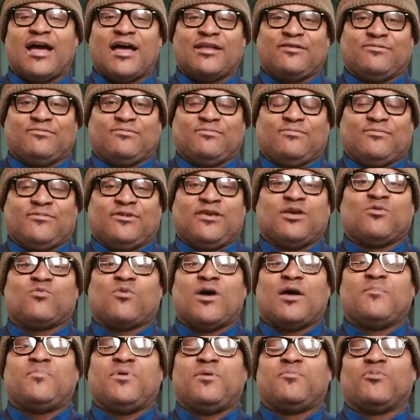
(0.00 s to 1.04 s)
I get
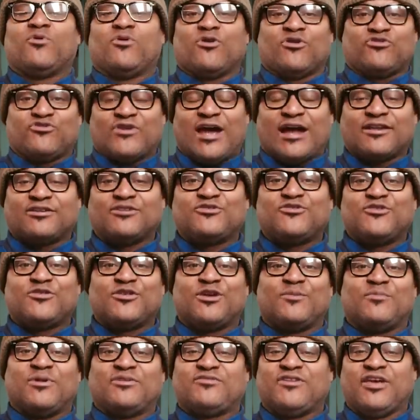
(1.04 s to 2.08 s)
why people are attracted to
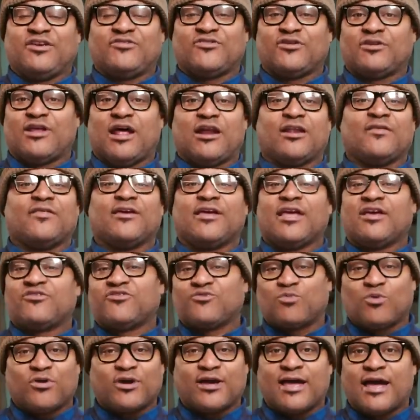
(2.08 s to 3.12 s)
them. It takes a lot of the
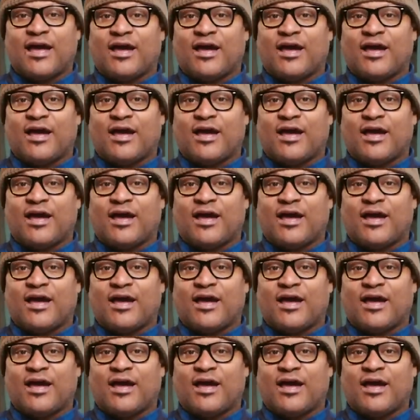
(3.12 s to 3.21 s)
guesswork